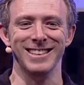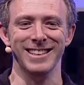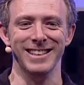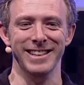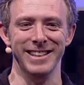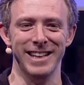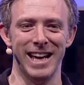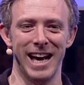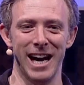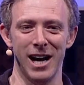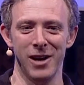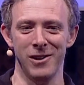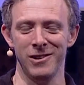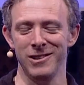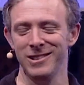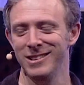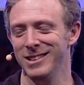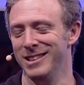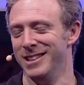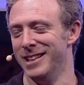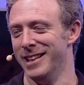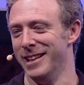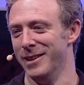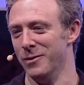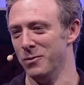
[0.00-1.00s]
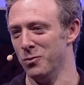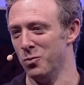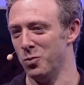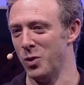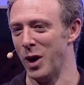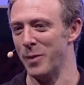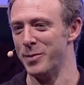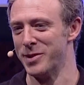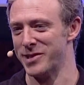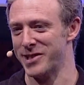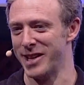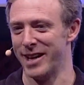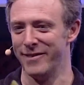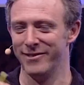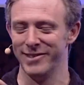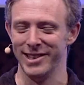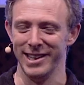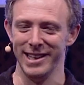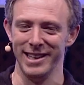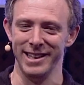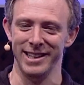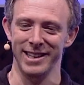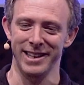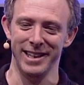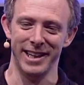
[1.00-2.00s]
now, and
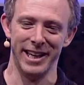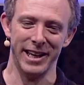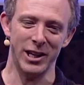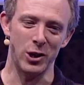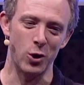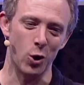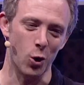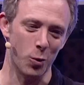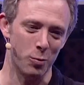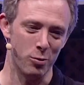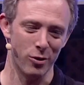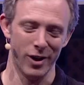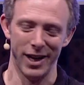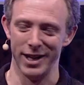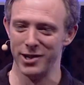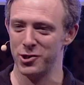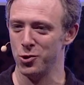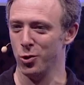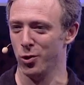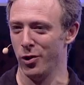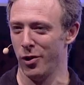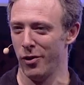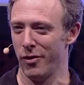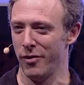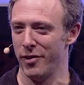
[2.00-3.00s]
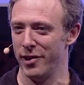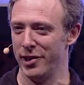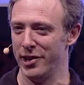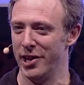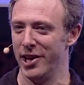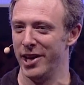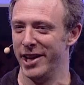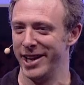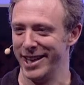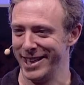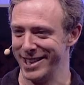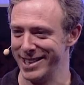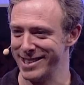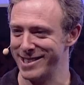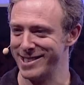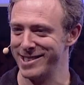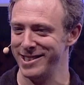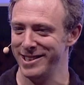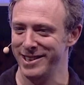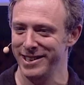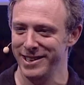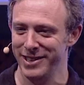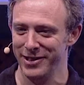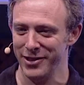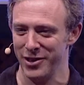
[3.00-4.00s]
WebAssembly incorporates all of the learnings
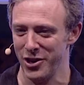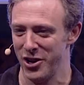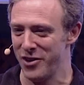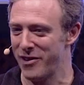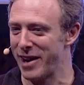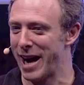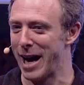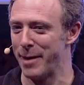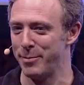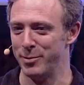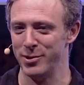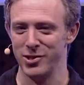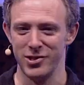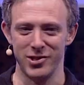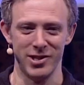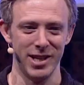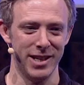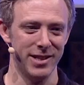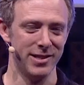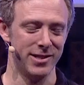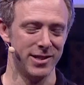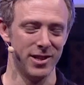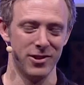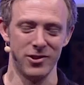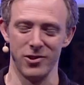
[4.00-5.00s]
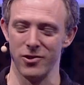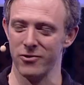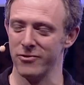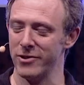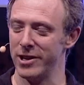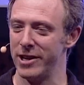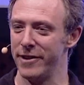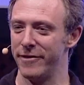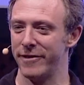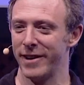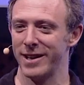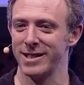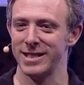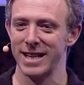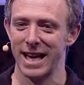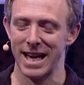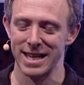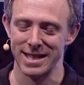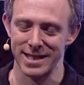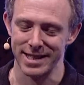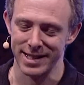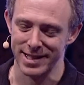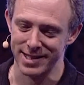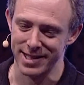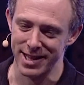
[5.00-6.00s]
that have happened since. It's a really
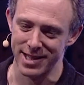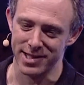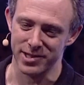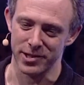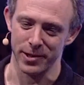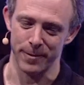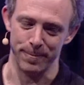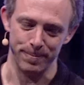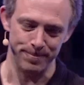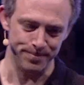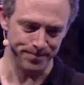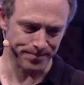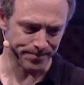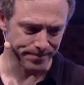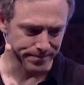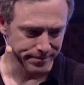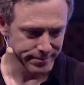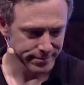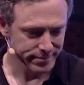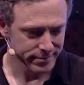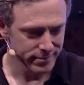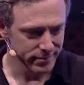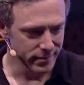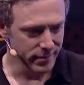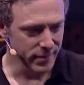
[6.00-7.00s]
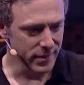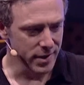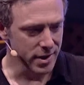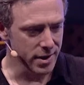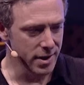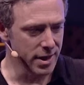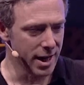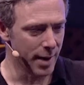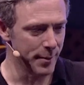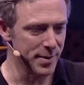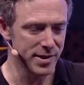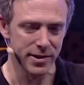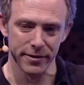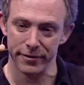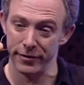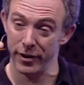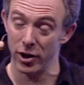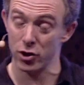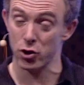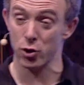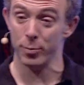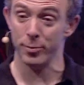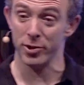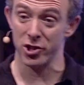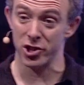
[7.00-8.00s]
fantastic system. Um, it's a
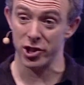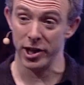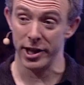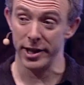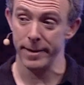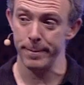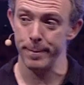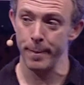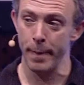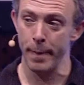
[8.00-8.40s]
virtual machine,